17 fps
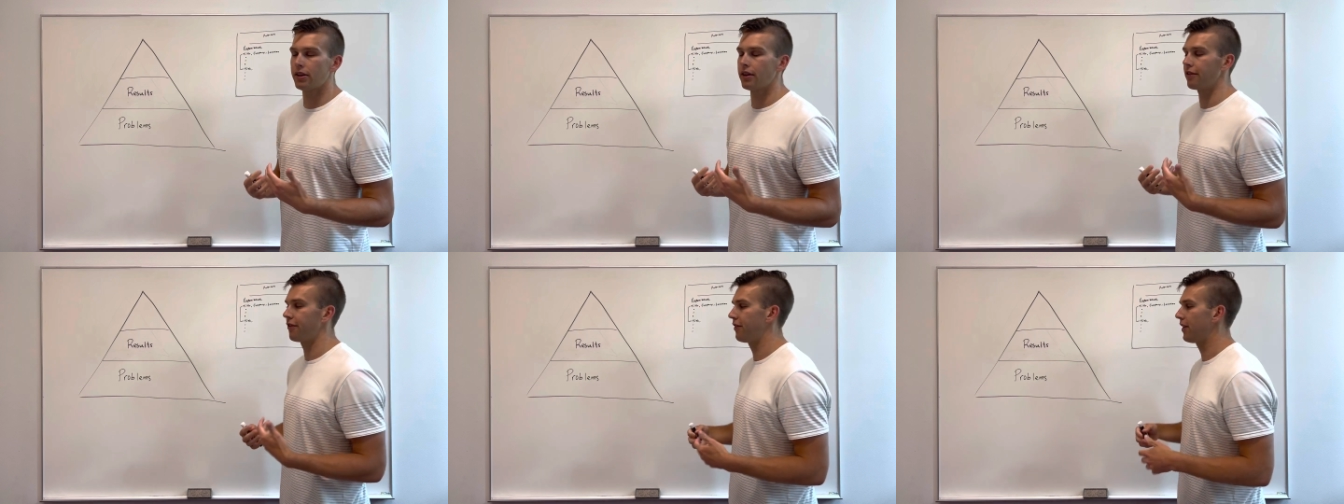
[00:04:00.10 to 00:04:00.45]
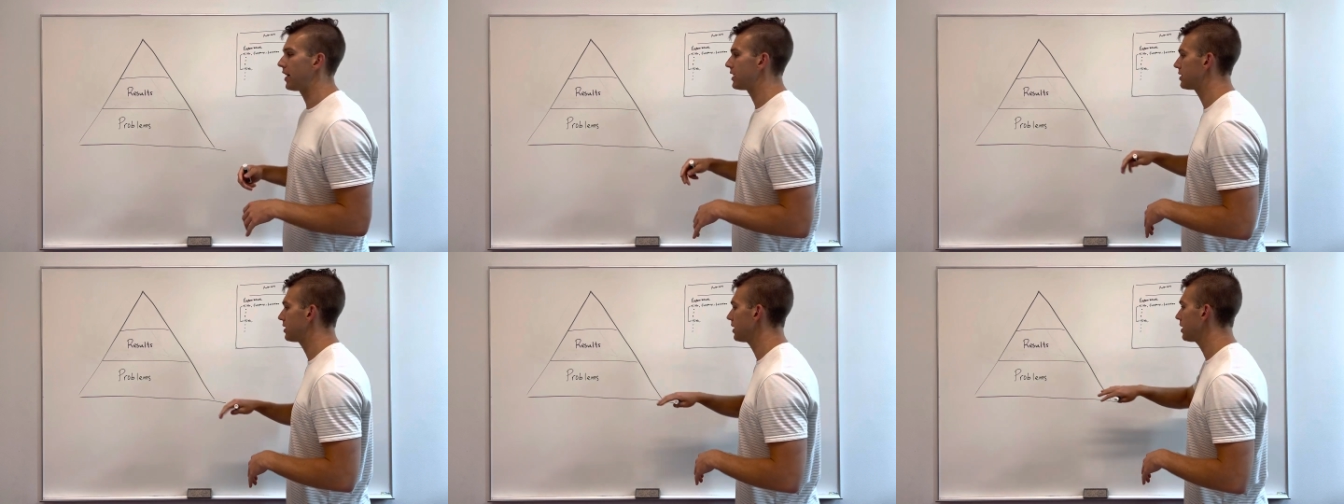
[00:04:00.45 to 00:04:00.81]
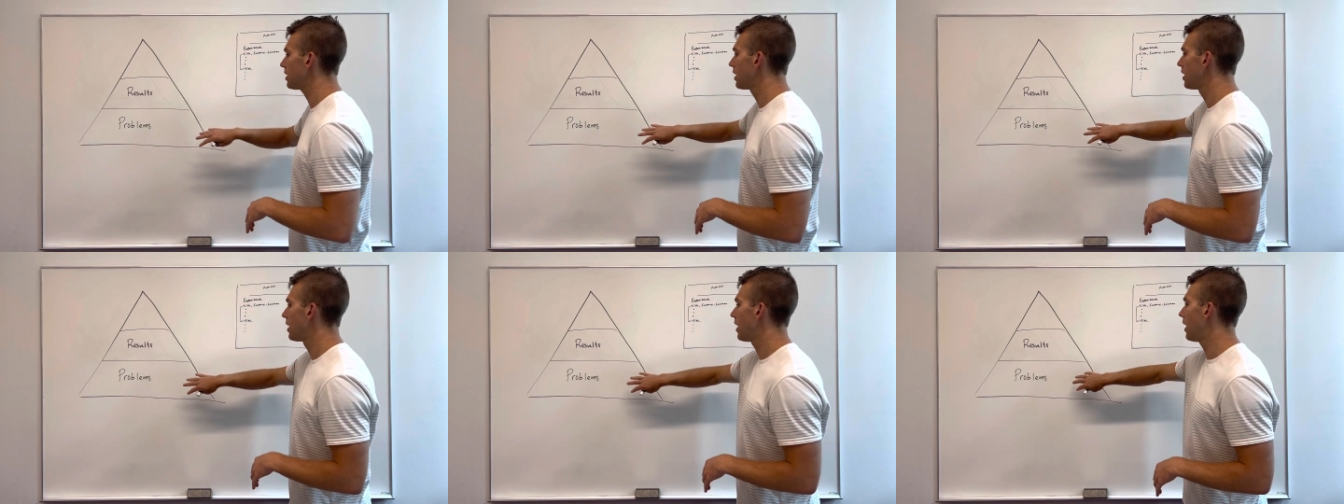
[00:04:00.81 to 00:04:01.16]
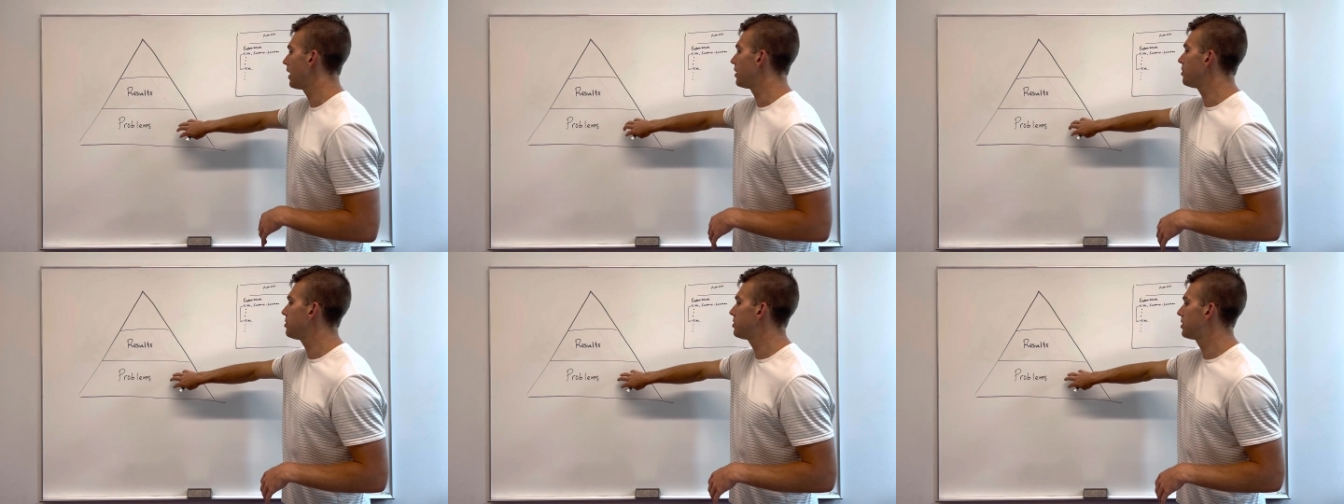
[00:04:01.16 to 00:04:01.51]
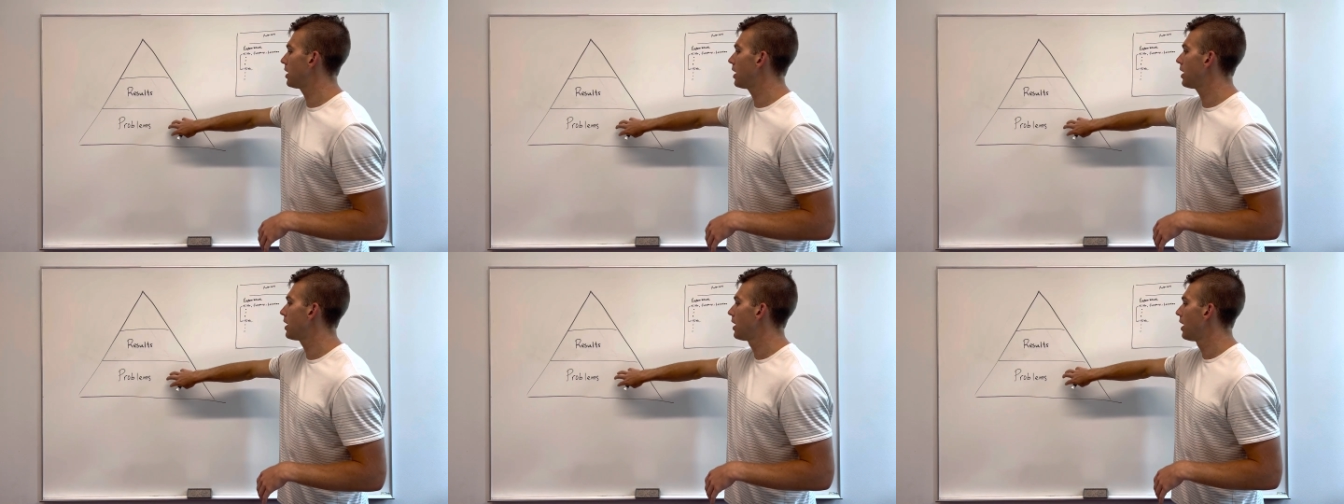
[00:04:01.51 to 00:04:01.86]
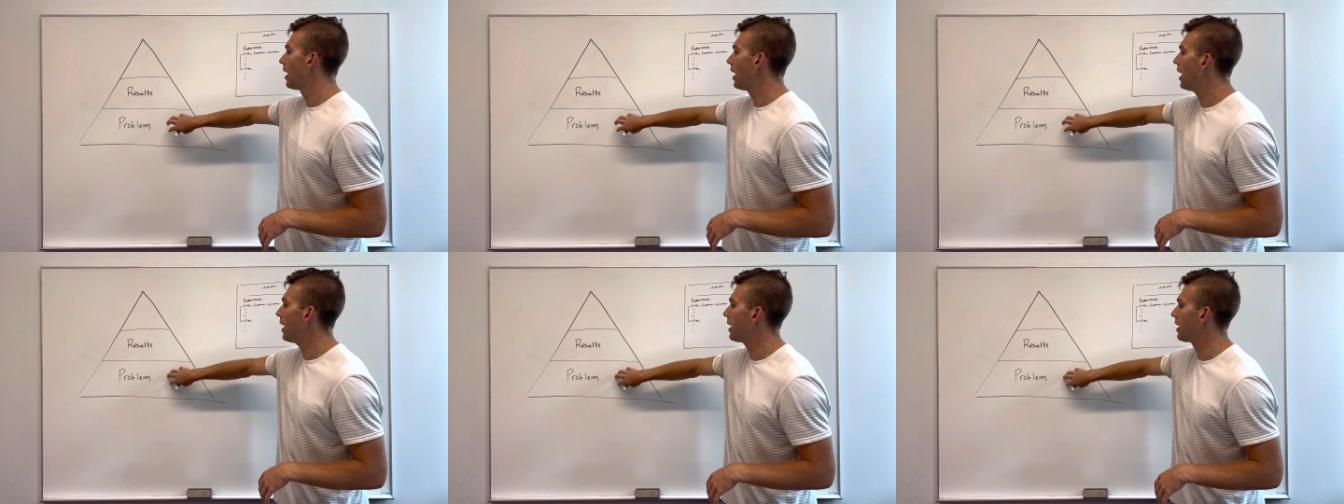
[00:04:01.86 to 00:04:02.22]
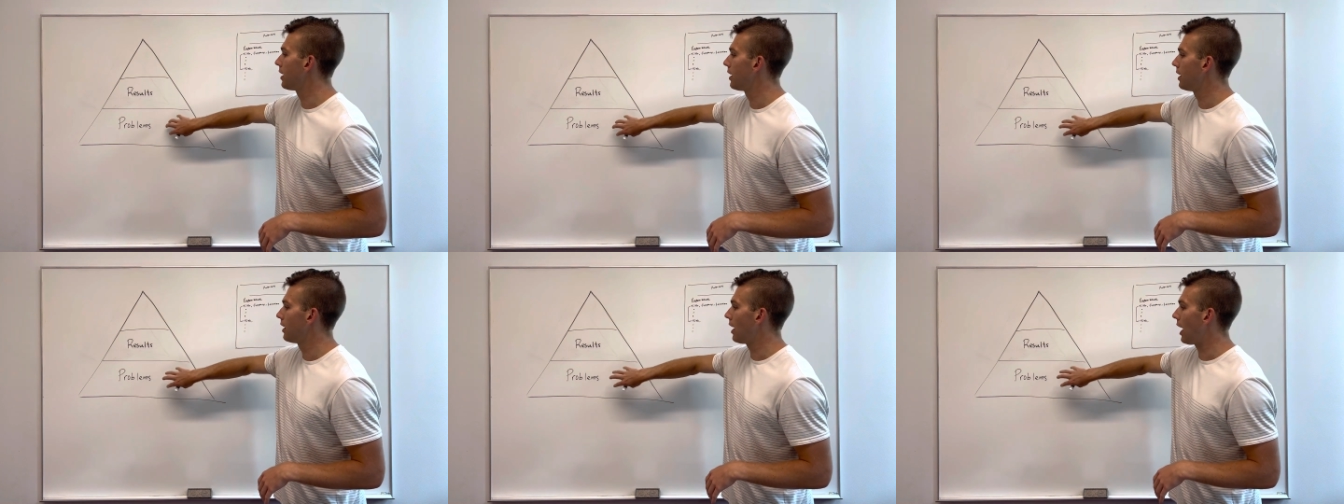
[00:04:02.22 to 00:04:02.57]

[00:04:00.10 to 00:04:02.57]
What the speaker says: they're facing, and you say, hey,